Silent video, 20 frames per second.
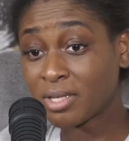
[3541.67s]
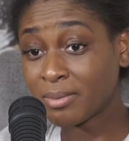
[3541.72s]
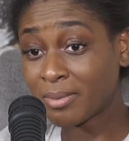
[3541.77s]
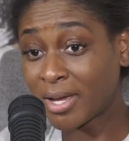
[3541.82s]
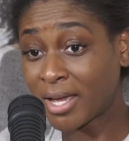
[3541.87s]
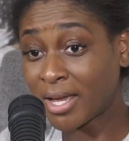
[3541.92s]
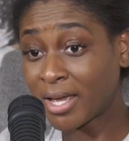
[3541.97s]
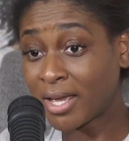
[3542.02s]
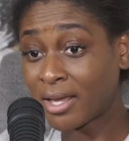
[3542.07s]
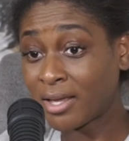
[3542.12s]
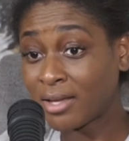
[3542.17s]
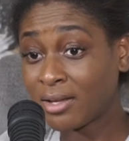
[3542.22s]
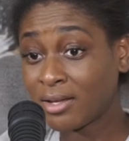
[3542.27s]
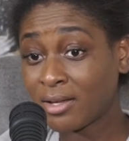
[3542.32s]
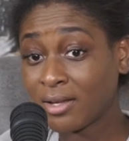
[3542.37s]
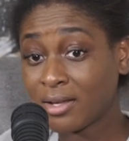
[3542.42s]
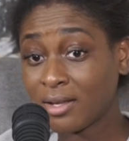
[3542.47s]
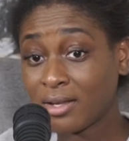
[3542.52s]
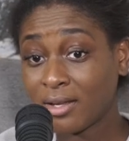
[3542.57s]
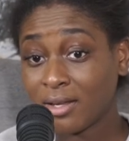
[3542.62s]
am I
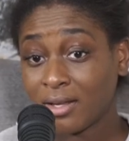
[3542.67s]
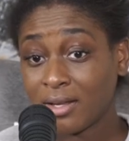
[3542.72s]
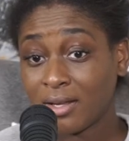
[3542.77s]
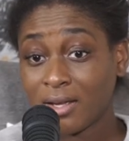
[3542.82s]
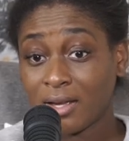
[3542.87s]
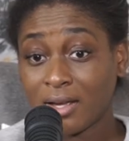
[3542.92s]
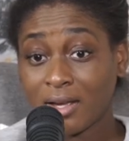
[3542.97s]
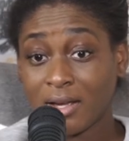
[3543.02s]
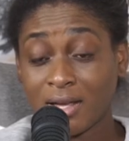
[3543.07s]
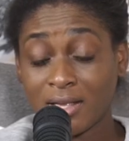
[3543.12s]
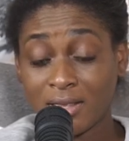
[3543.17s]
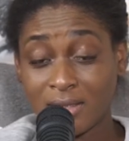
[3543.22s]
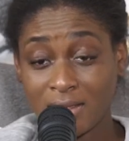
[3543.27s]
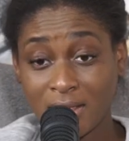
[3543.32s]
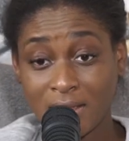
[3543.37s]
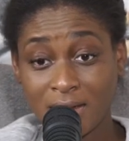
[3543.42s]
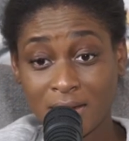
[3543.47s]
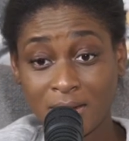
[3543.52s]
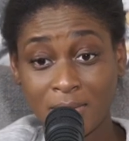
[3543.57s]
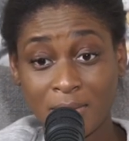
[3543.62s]

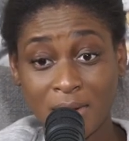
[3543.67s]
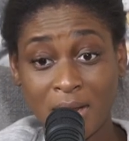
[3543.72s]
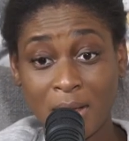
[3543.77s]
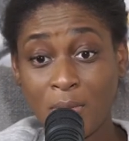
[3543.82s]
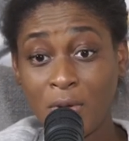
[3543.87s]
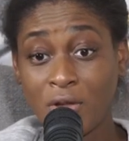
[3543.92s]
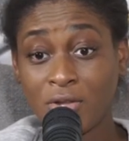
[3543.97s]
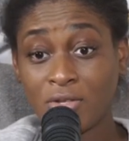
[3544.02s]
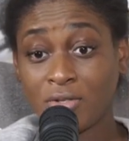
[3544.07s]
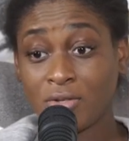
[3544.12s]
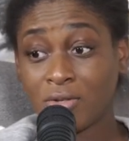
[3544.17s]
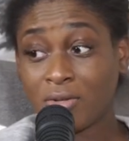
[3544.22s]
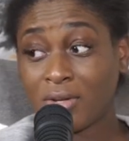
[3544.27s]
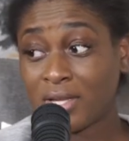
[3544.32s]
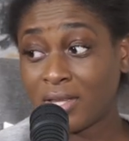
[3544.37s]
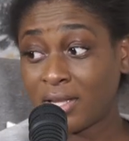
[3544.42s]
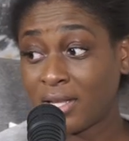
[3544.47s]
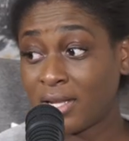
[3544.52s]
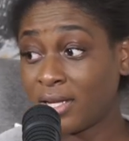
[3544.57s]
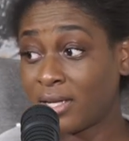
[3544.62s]
athletic, but I'm also
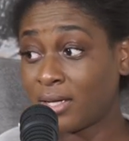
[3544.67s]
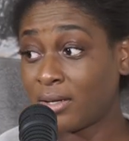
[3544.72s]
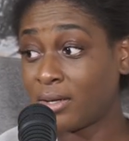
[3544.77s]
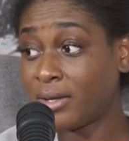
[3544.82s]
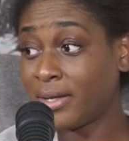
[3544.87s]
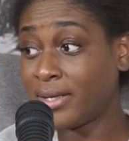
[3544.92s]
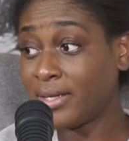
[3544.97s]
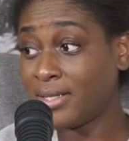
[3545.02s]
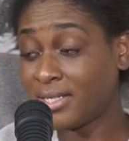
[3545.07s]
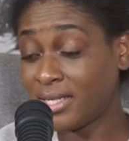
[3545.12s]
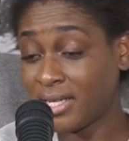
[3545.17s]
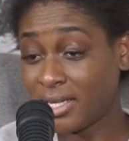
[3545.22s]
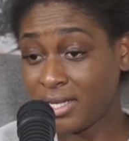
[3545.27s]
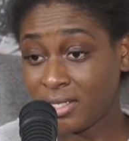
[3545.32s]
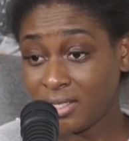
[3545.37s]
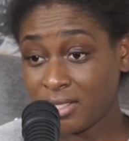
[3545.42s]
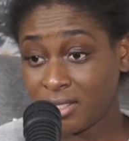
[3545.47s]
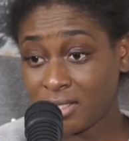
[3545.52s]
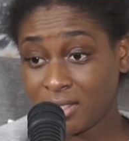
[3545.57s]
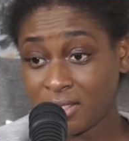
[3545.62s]
athletic in
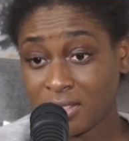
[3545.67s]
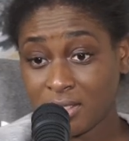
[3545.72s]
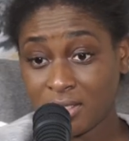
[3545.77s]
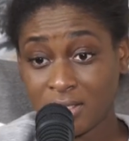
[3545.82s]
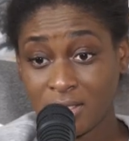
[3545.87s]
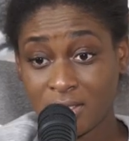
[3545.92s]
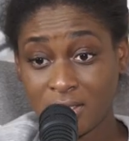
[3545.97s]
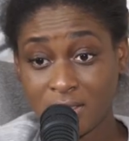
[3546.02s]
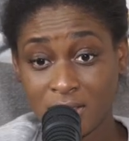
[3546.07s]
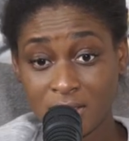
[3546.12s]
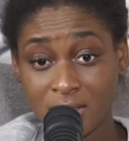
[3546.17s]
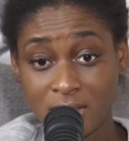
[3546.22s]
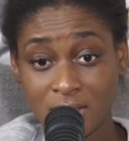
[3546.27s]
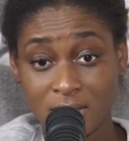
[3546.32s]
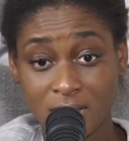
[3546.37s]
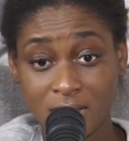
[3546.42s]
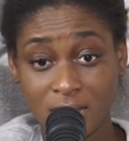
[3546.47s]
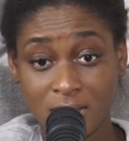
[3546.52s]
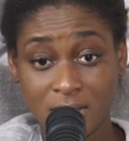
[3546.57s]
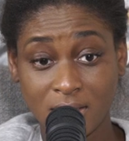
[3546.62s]
dance
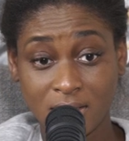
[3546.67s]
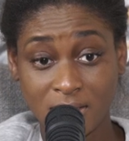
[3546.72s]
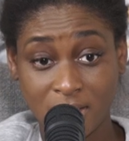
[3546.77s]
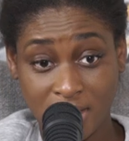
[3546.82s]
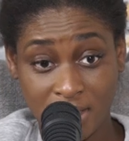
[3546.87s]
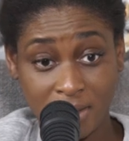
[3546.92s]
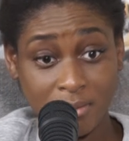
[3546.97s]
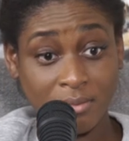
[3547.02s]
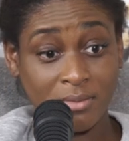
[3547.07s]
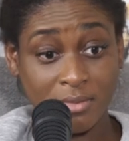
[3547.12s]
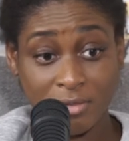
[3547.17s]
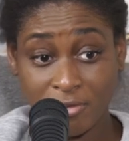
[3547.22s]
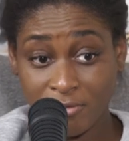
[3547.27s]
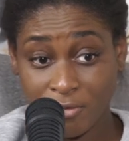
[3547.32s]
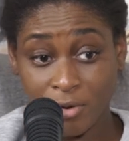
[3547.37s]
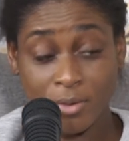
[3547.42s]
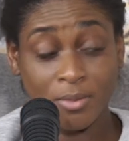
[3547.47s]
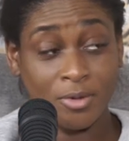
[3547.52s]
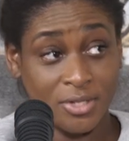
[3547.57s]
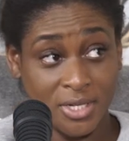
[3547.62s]
because I am a
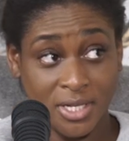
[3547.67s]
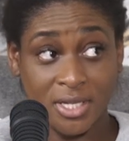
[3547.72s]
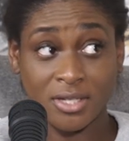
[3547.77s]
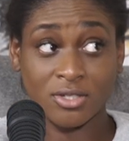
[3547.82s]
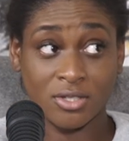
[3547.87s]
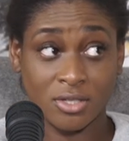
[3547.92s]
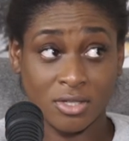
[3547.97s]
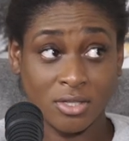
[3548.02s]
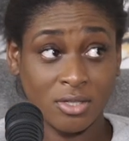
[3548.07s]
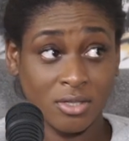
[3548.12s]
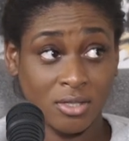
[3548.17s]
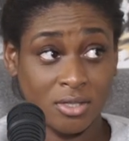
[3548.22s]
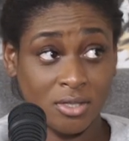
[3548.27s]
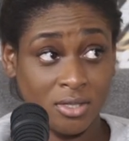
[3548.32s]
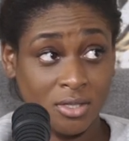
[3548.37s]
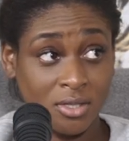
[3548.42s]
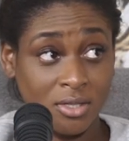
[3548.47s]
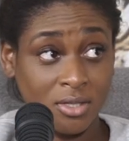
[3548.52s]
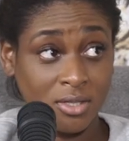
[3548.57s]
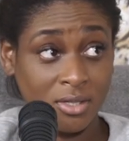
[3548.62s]
former dancer.
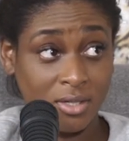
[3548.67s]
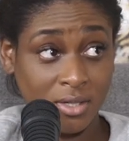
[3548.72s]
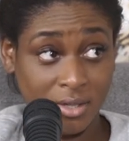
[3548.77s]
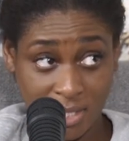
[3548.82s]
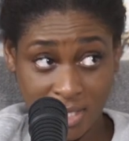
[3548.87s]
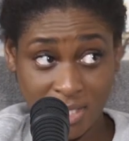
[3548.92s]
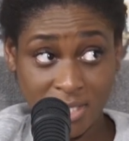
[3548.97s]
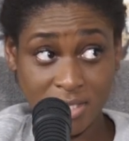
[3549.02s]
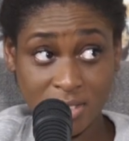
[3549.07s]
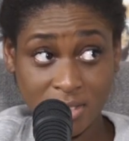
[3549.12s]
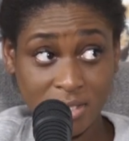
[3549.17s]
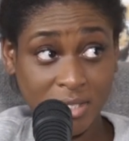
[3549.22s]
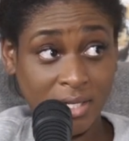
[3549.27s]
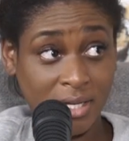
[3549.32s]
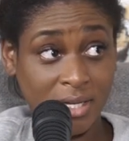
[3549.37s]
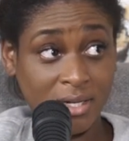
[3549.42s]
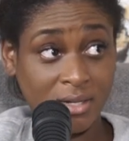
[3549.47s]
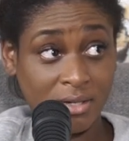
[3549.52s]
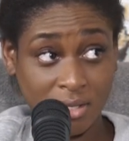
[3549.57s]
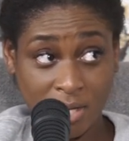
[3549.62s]
Mm-hmm. And that
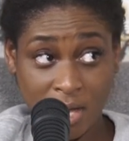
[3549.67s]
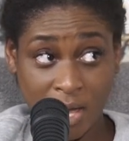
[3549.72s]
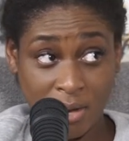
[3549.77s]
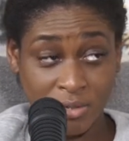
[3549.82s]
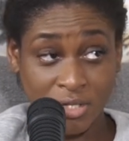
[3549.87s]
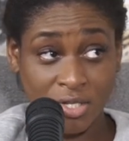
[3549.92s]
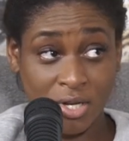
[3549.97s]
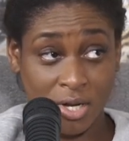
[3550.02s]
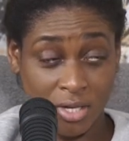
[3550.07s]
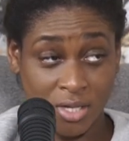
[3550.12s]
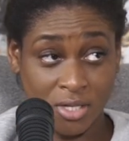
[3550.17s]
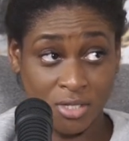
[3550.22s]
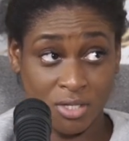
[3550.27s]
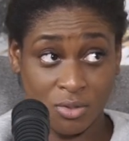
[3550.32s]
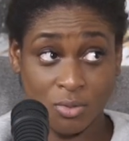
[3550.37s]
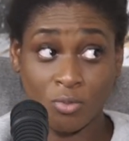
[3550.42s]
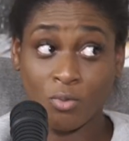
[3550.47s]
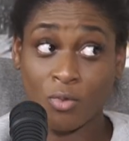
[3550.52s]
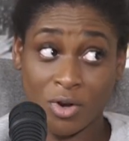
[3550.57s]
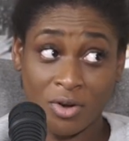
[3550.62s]
that I was talking
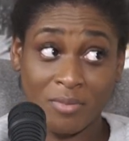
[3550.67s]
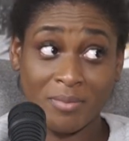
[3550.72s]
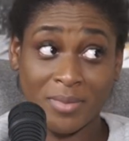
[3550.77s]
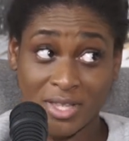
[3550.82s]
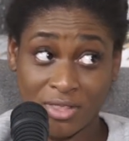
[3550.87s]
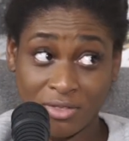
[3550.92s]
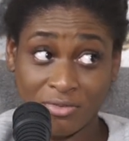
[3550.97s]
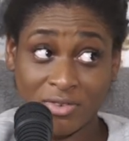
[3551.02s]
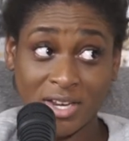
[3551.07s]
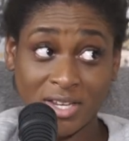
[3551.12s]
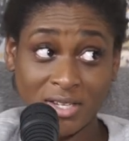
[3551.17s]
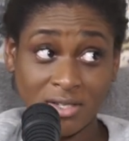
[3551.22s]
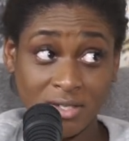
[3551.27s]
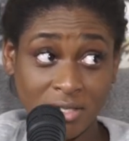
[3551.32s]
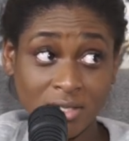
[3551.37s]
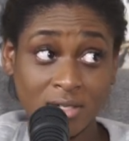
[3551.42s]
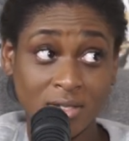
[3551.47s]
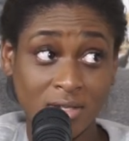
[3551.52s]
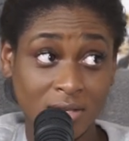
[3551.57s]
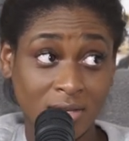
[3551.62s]
to one of my
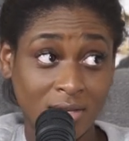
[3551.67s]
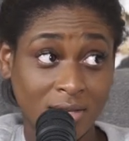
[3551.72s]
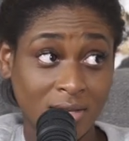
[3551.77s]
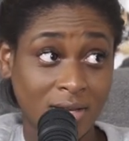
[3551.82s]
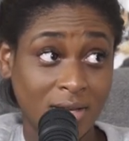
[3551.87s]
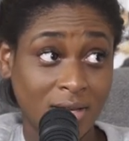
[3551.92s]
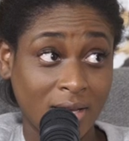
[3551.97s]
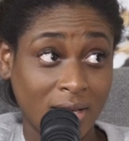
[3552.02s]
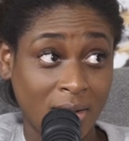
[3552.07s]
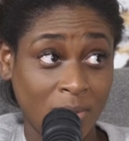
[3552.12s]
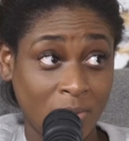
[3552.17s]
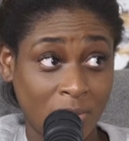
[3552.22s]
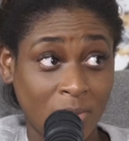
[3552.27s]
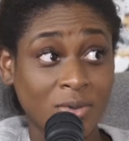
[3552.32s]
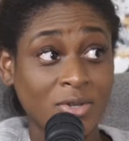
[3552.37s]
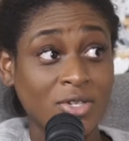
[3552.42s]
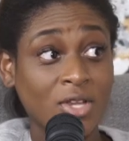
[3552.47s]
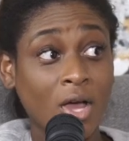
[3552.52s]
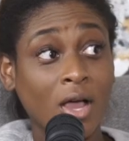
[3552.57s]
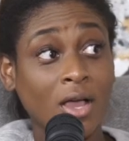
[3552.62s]
friends, and we
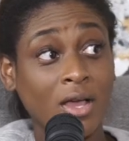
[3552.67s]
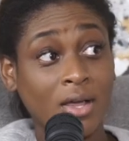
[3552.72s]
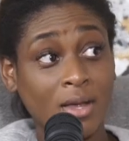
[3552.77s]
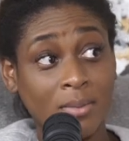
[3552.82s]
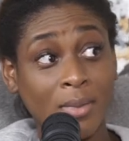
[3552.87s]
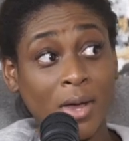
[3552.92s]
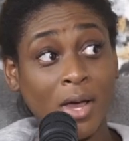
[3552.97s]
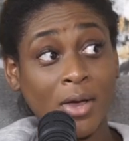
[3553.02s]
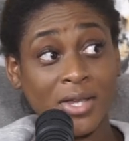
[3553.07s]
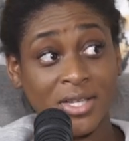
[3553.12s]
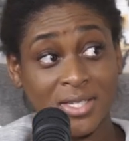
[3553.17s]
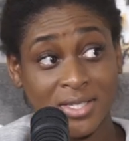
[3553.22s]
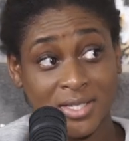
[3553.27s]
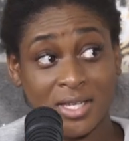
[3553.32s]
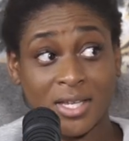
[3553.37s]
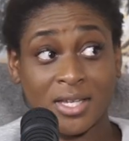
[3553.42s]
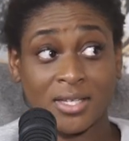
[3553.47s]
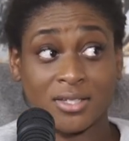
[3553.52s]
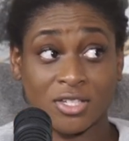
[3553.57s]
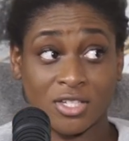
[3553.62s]
were talking about is
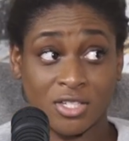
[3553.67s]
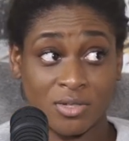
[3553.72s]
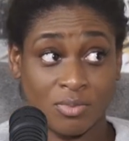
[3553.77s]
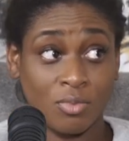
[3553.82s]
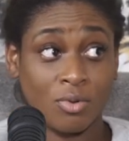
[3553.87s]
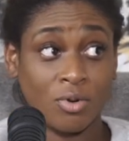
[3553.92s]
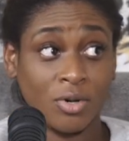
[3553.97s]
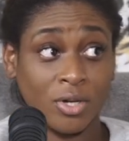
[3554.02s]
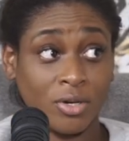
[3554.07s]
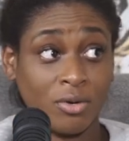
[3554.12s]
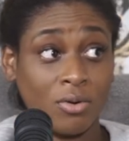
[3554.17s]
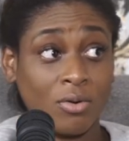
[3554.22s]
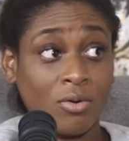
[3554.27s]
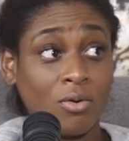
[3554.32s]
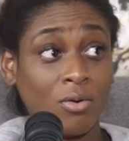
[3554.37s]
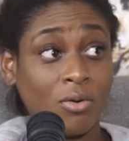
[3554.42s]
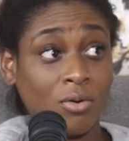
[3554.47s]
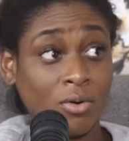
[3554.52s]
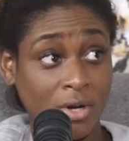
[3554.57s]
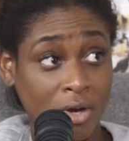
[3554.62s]
dance a sport
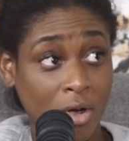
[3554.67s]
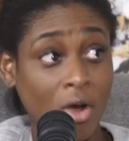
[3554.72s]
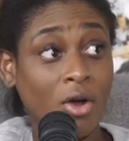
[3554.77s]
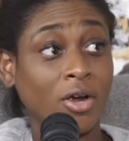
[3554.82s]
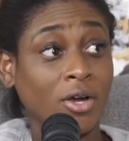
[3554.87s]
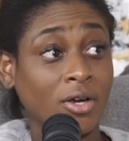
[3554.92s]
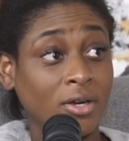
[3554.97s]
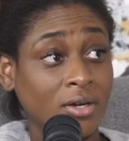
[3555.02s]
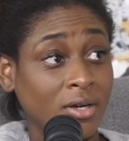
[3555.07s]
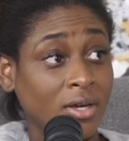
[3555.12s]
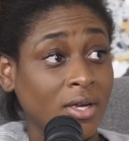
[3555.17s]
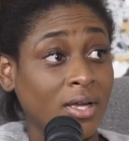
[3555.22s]
or an art?